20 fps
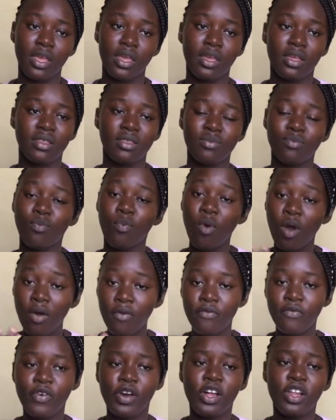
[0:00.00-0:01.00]
more
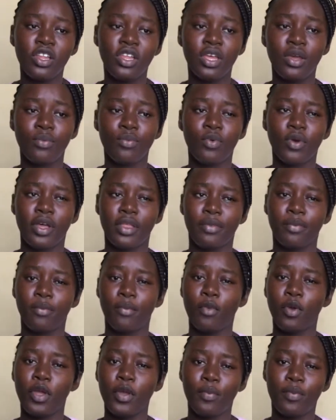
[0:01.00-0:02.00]
valuable and more
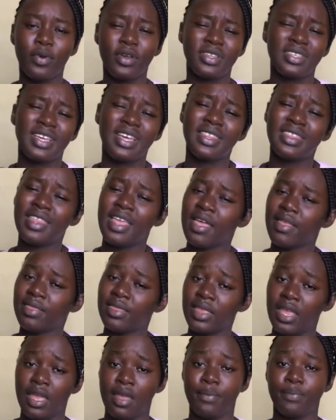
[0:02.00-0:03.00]
important than
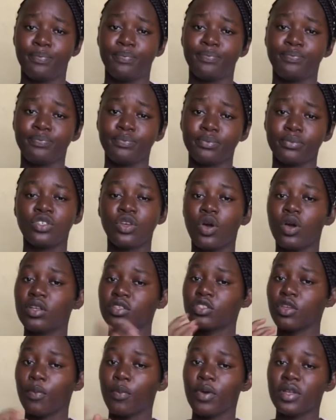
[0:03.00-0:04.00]
them. So
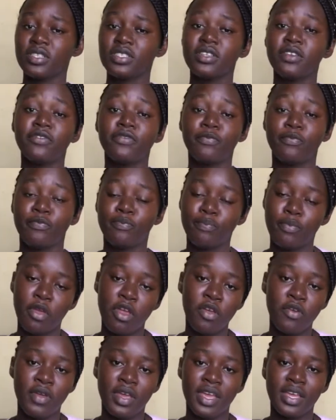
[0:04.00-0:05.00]
unsupportive
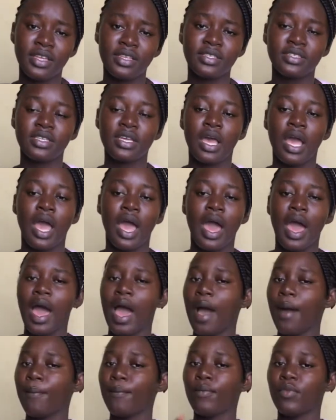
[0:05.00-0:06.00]
parents are
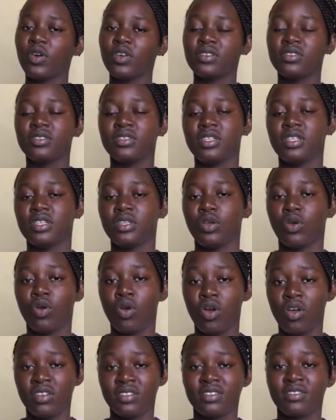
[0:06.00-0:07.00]
mostly the
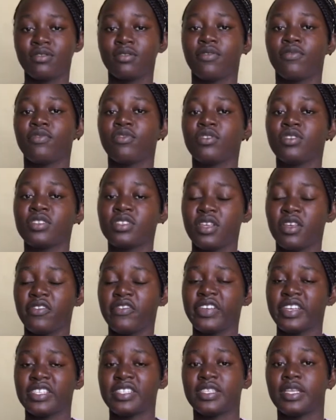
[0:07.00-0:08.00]
causes of low
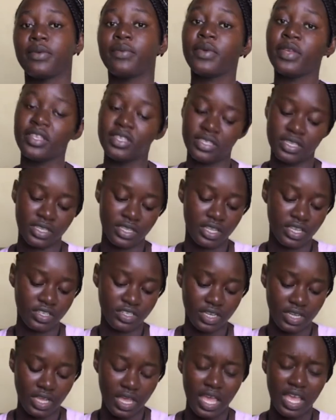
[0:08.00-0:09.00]
self-esteem in teenagers.
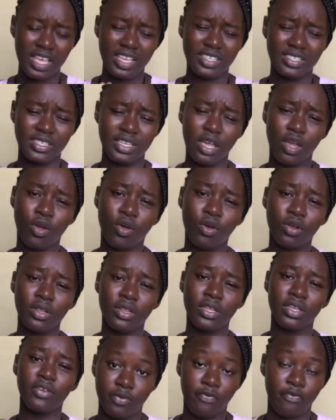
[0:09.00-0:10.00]
Secondly,
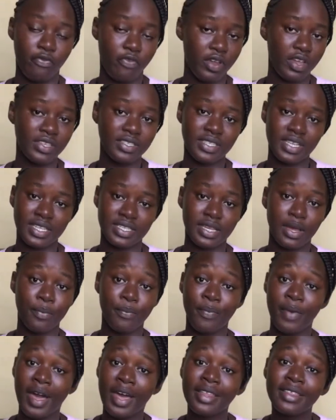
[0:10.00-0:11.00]
friends that are
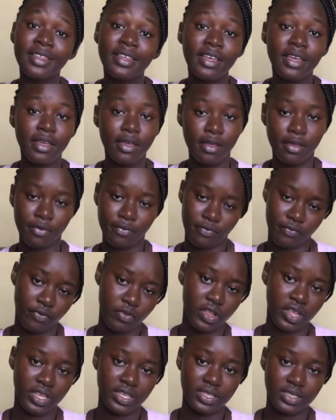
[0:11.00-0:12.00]
bad
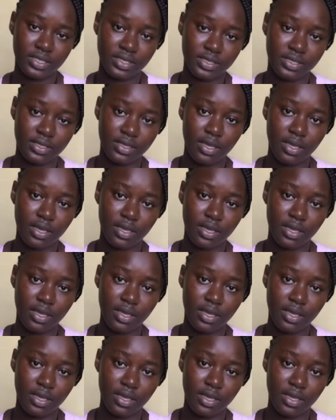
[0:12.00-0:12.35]
influence.